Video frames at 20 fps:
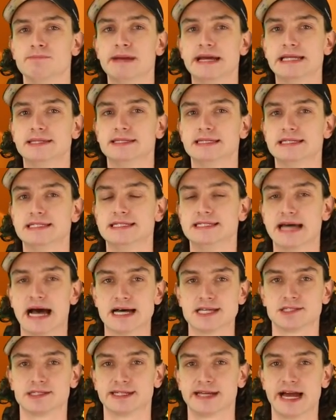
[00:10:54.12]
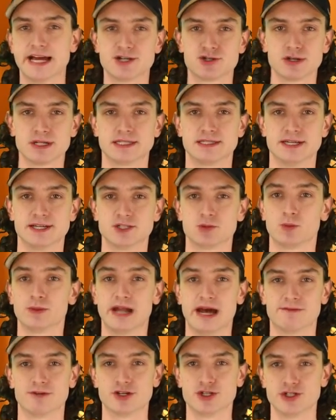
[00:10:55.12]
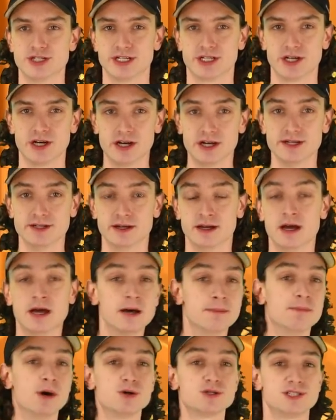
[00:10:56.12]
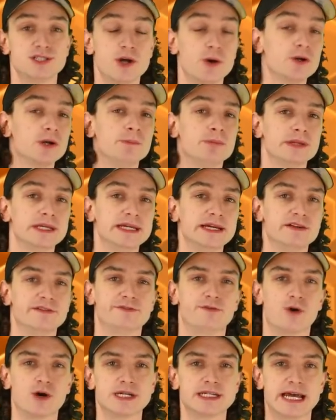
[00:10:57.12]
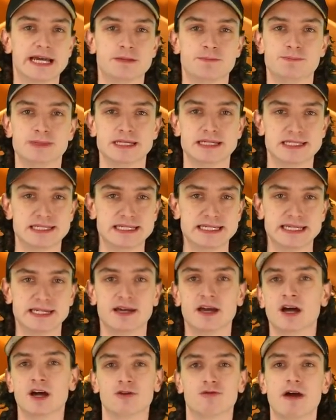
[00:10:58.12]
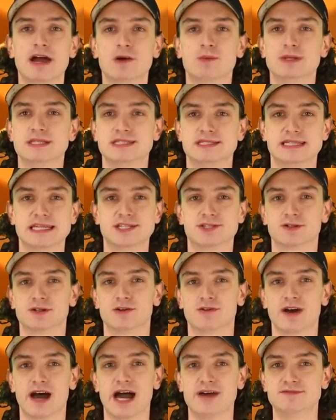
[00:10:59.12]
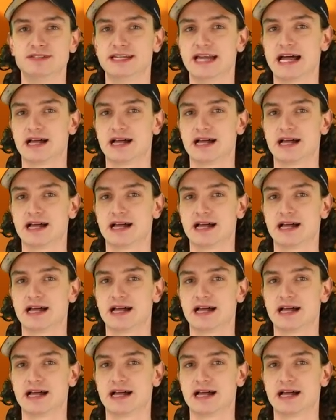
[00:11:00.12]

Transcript: made these dazzling entrances whenever she could, most notably in 48 BC, right when Caesar arrived in